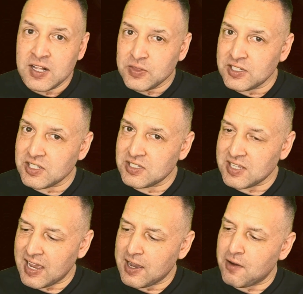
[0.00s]
This is
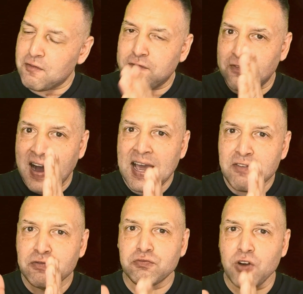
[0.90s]
a
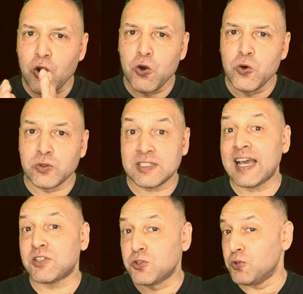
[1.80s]
5-row
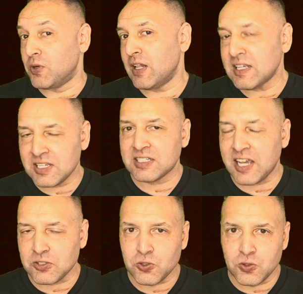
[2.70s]
tattoo, classic
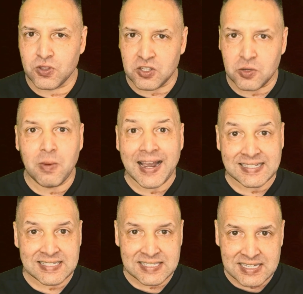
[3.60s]
tattoo that you might
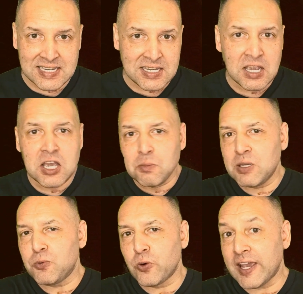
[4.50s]
see
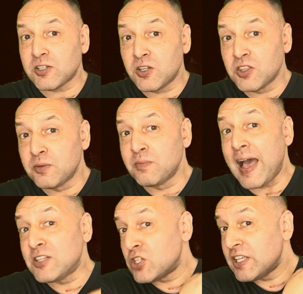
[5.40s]
people get on them.
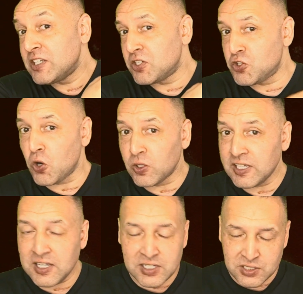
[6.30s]
Angelina
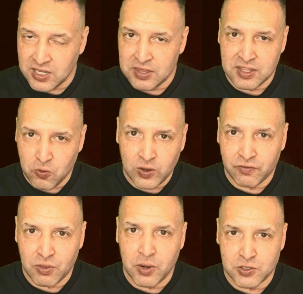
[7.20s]
Jolie is, I think, one of
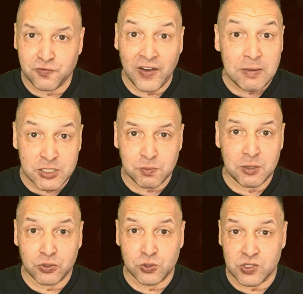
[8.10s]
the most famous
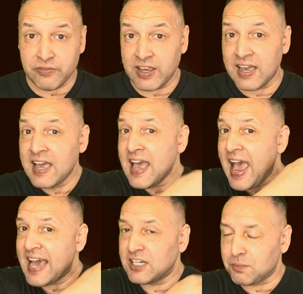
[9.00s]
people who's ever
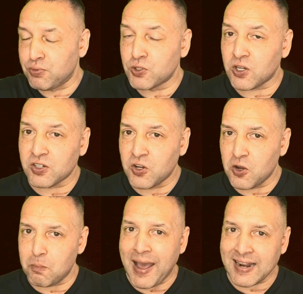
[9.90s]
had it put on her
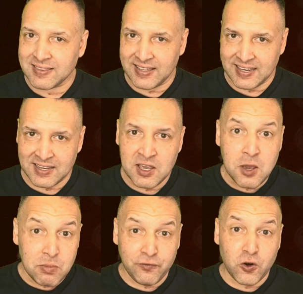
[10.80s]
back there
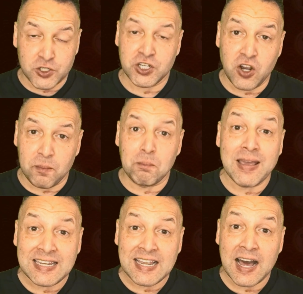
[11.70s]
before she got
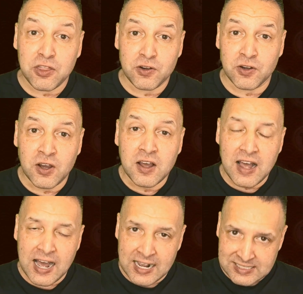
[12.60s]
many other
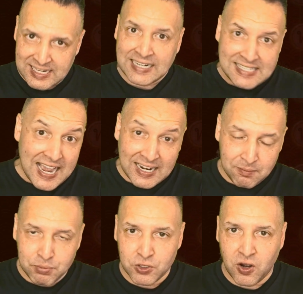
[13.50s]
Sak Yan
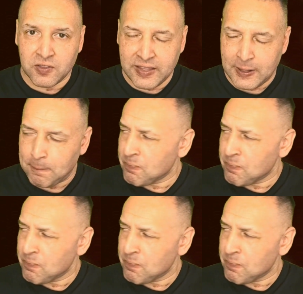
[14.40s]
put on there.